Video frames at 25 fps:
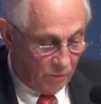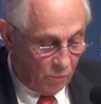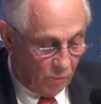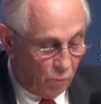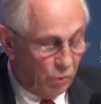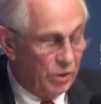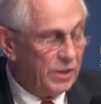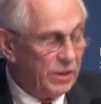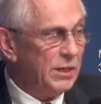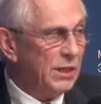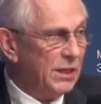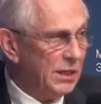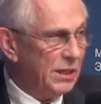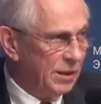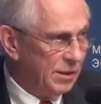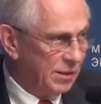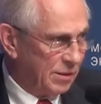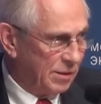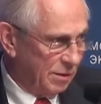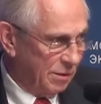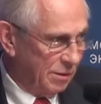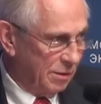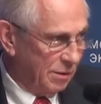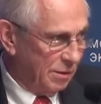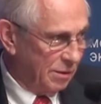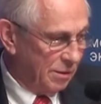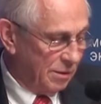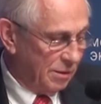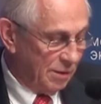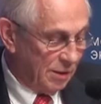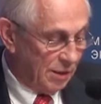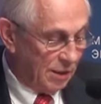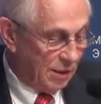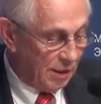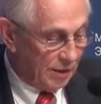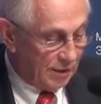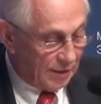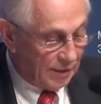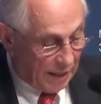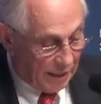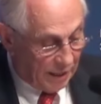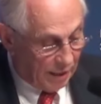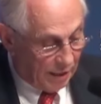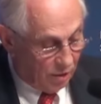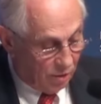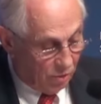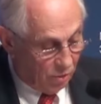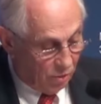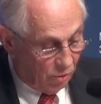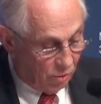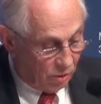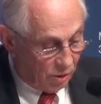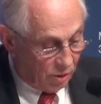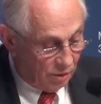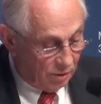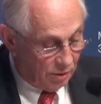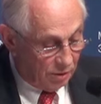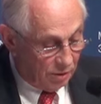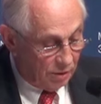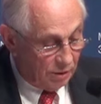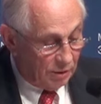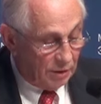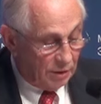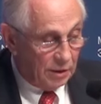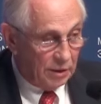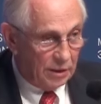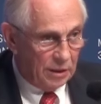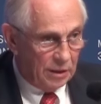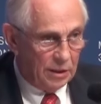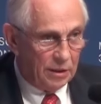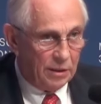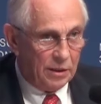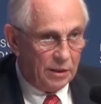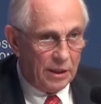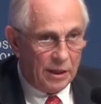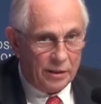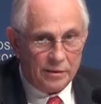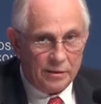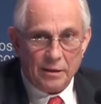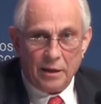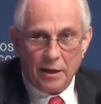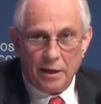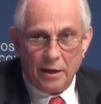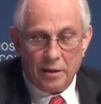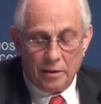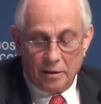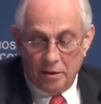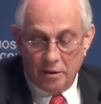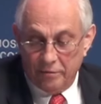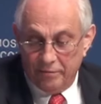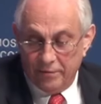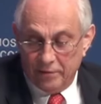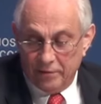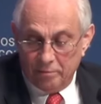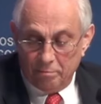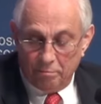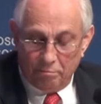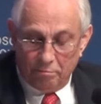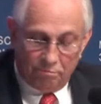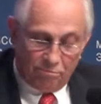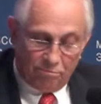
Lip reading: We need a dialogue at a level.